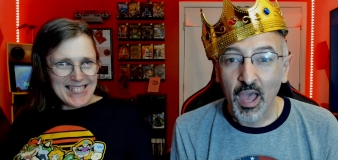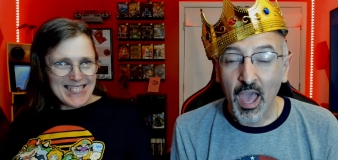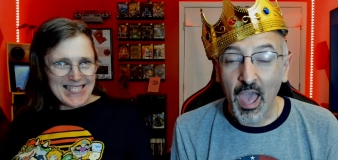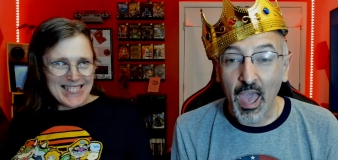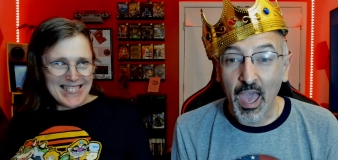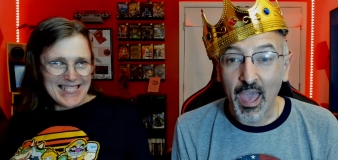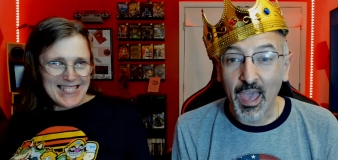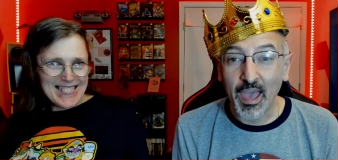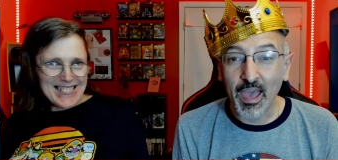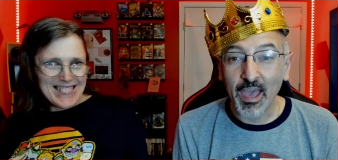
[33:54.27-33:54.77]

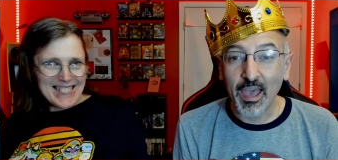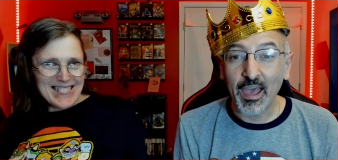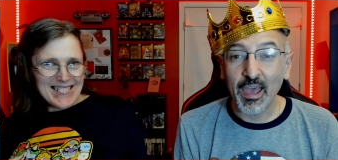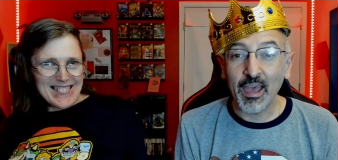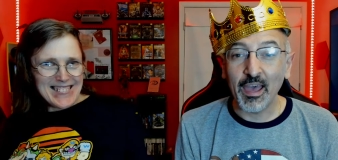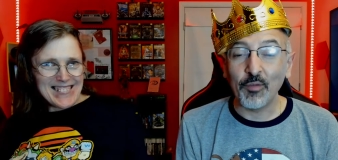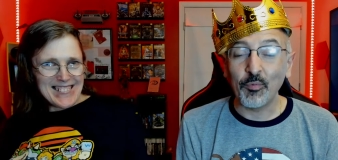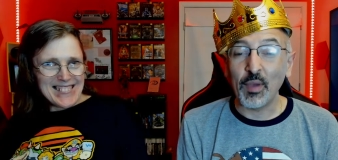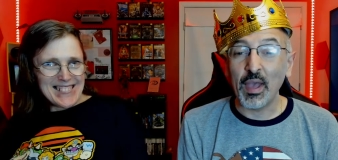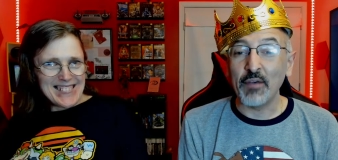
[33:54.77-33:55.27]

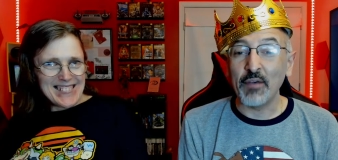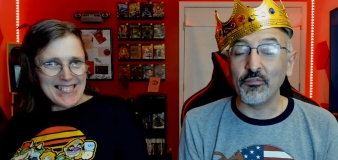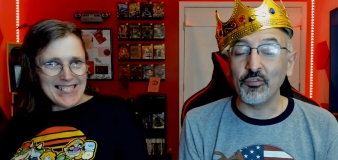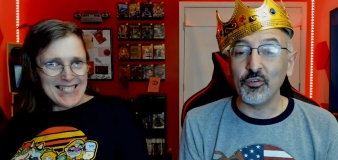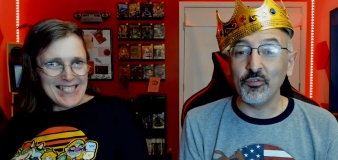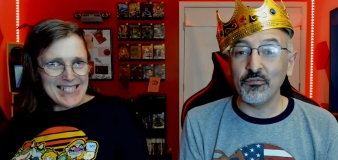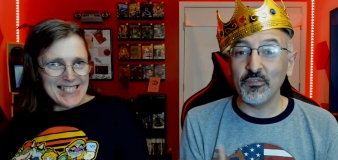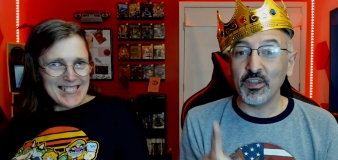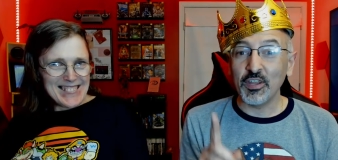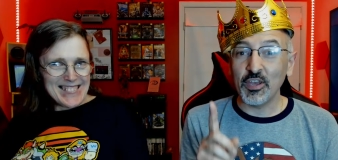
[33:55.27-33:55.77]
Speaker 1: And we have
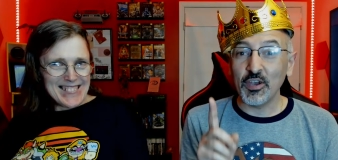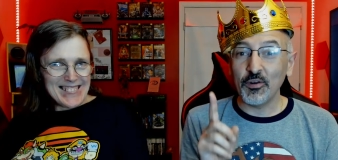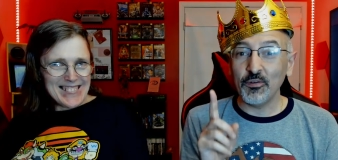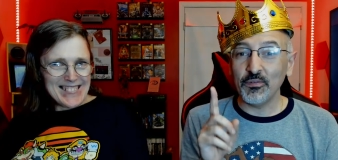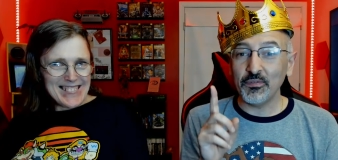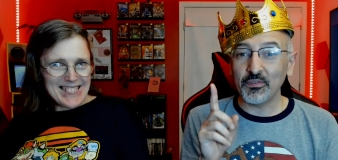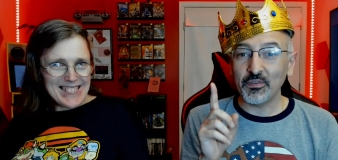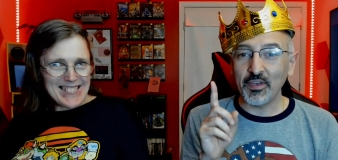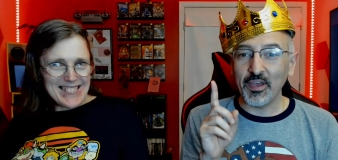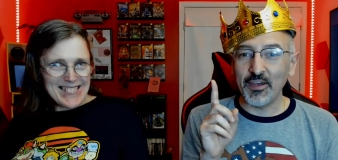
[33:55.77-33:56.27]
new
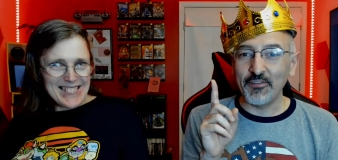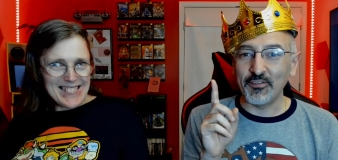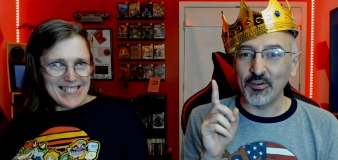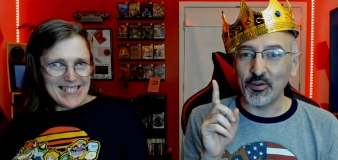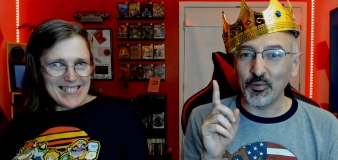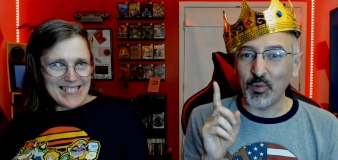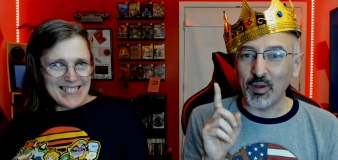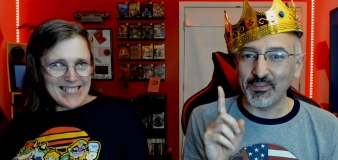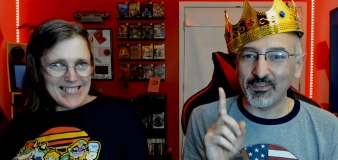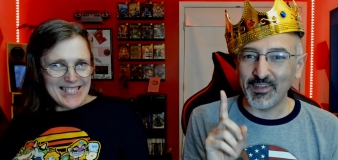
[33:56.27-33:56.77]
videos every
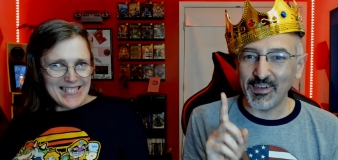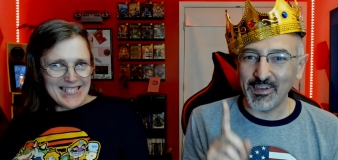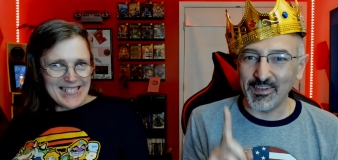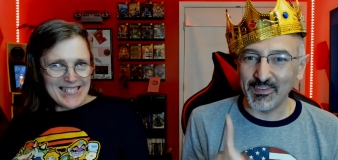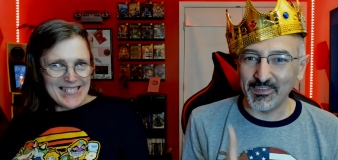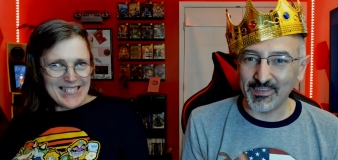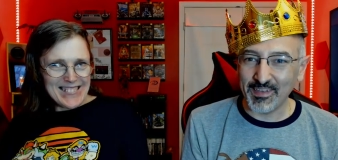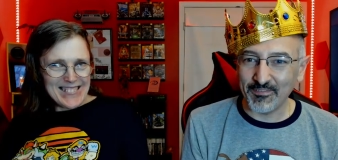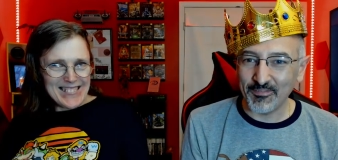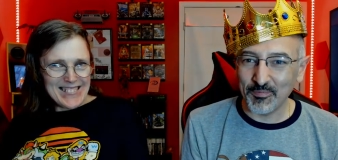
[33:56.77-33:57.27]
Wednesday at
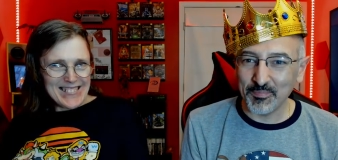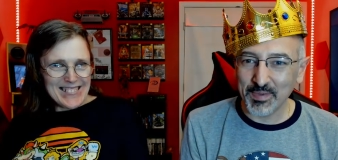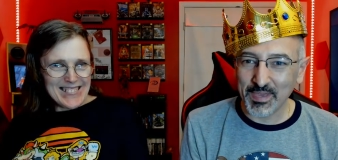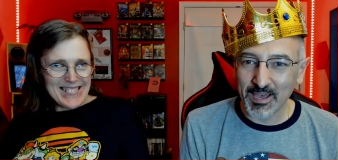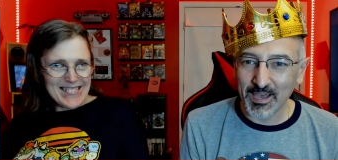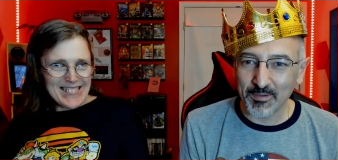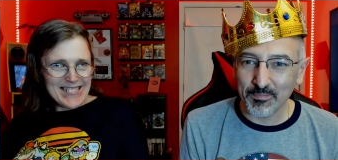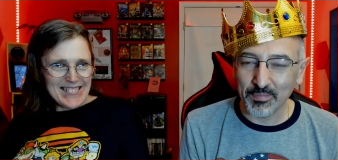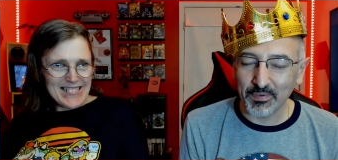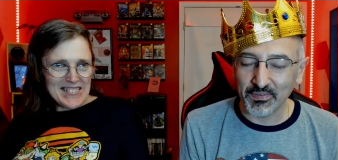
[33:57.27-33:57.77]
7
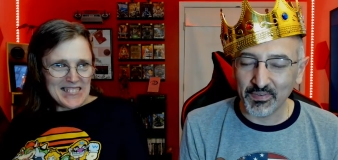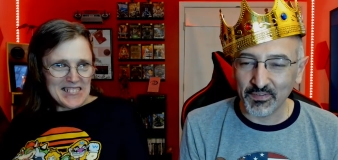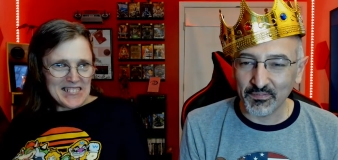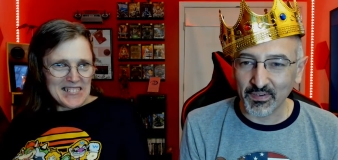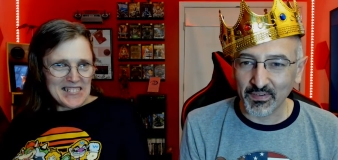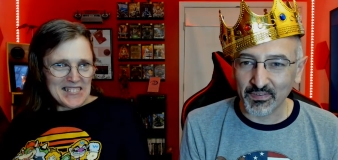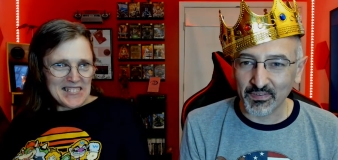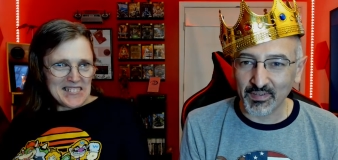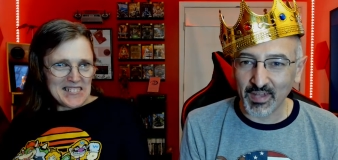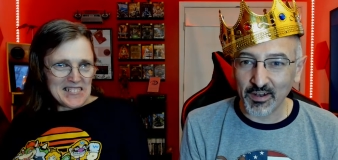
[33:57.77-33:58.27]
p.m.
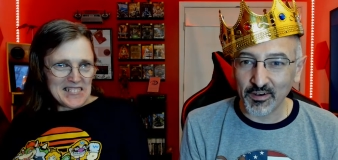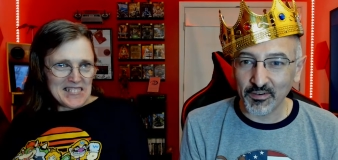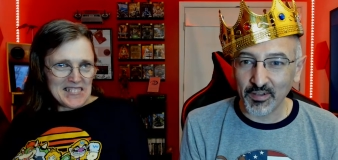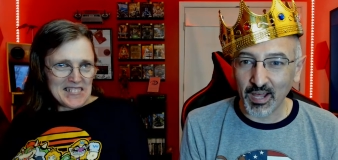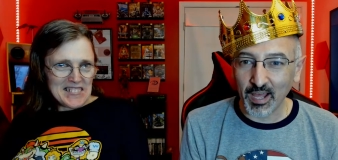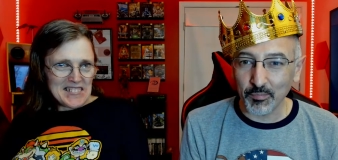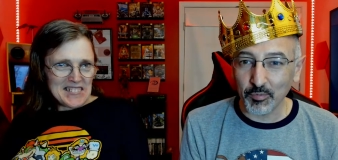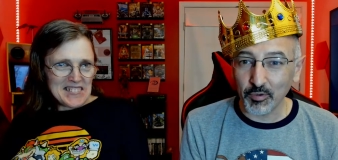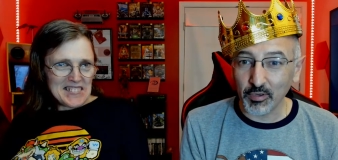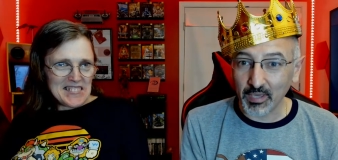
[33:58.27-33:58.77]
Pacific Standard
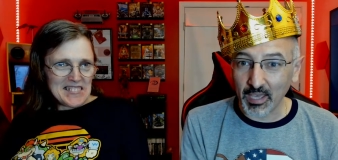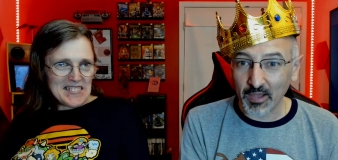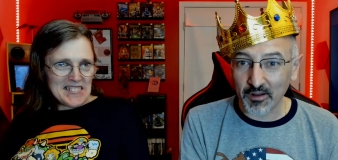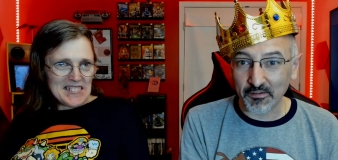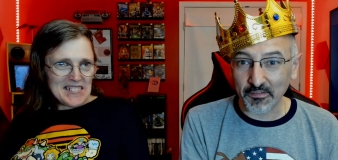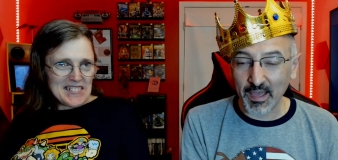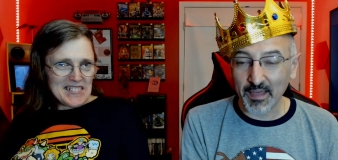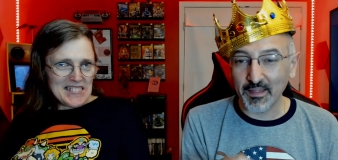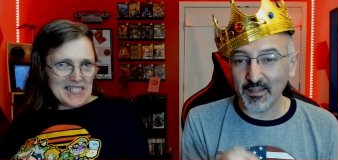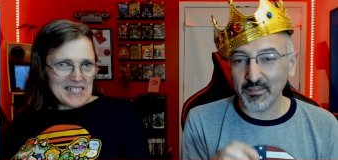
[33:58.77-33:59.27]
Time. You can count on
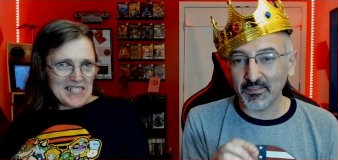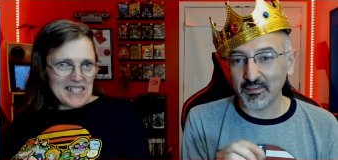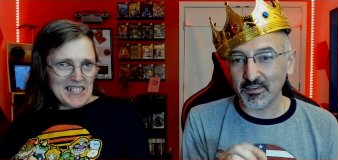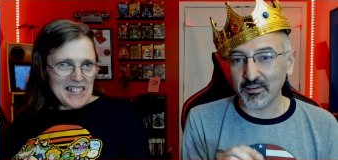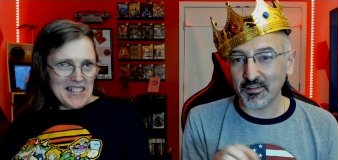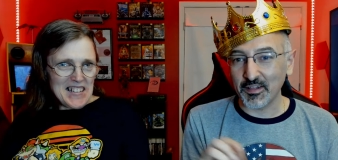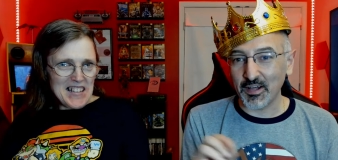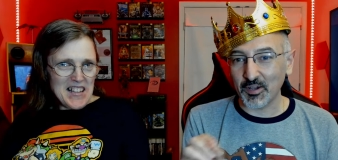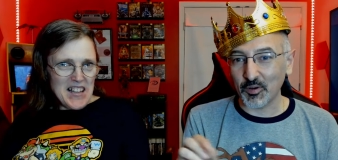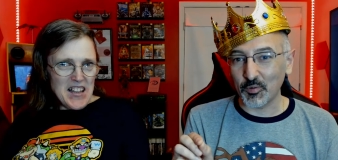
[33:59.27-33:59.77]
that. That's like
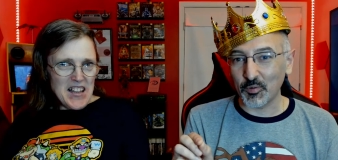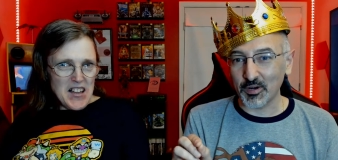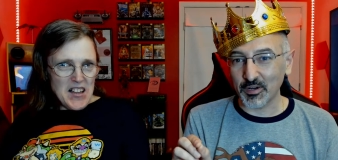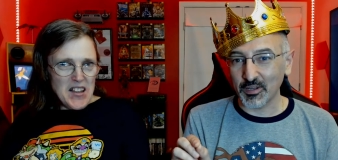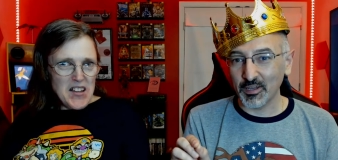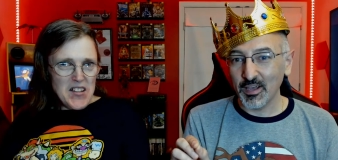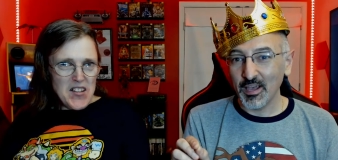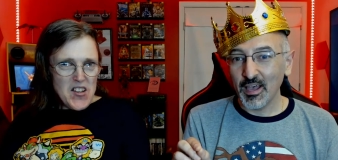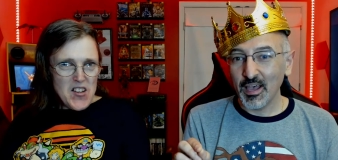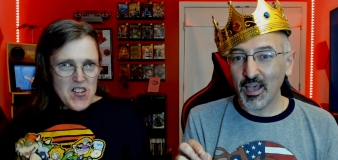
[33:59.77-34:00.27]
clockwork.